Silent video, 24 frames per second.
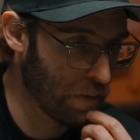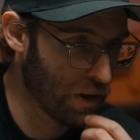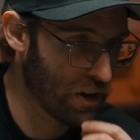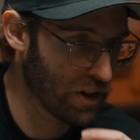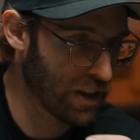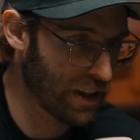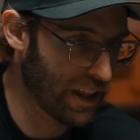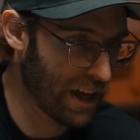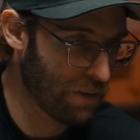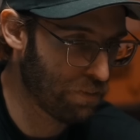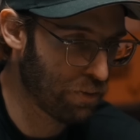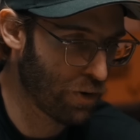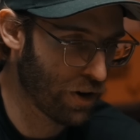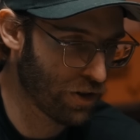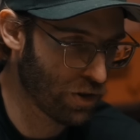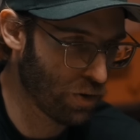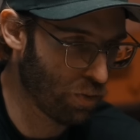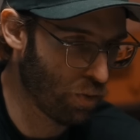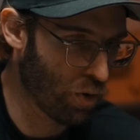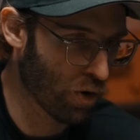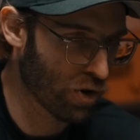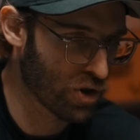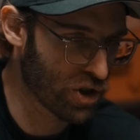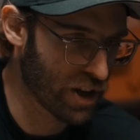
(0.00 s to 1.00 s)
Because at that point,
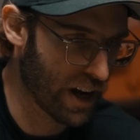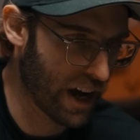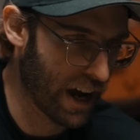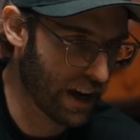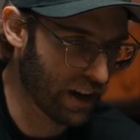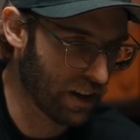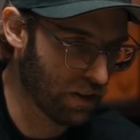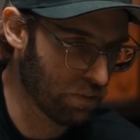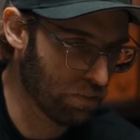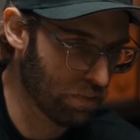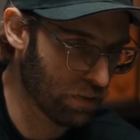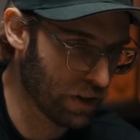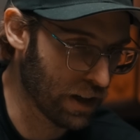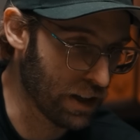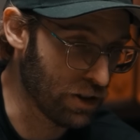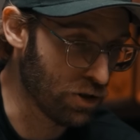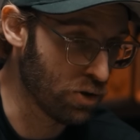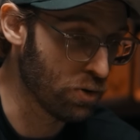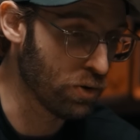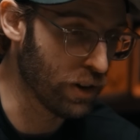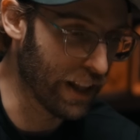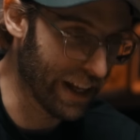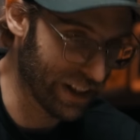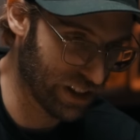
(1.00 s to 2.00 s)
the WarJack can
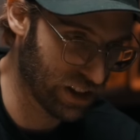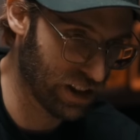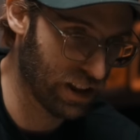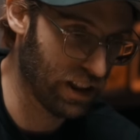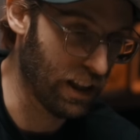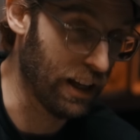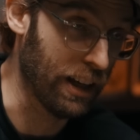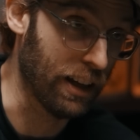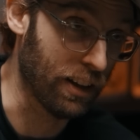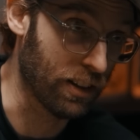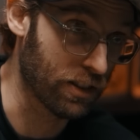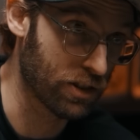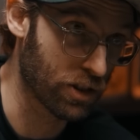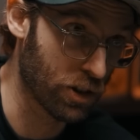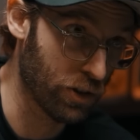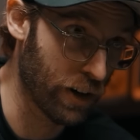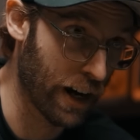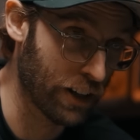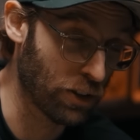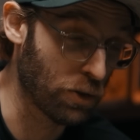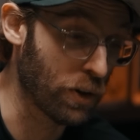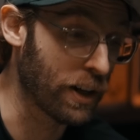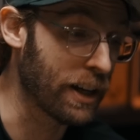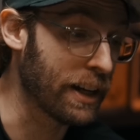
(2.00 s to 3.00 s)
do less things,
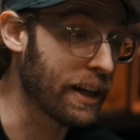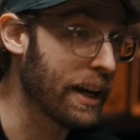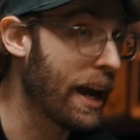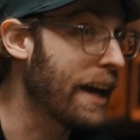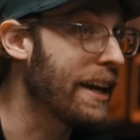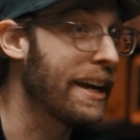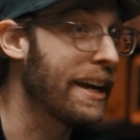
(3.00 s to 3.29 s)
correct? Or it can't